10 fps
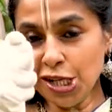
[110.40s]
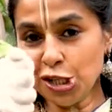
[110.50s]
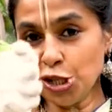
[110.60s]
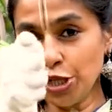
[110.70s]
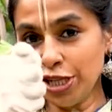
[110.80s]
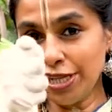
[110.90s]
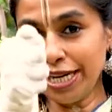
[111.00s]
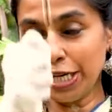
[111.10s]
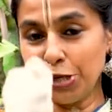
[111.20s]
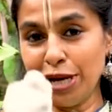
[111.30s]
here,
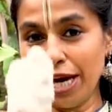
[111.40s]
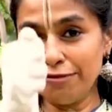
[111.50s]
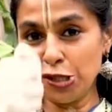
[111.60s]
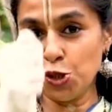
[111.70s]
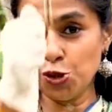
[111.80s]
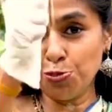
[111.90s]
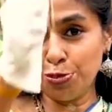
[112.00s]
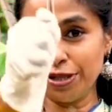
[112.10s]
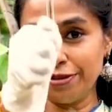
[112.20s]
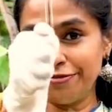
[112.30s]
like, you have a
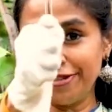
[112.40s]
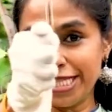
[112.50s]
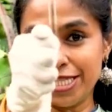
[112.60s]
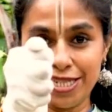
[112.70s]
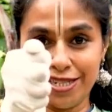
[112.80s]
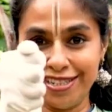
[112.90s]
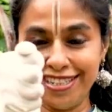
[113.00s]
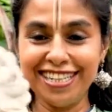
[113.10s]
super fist here.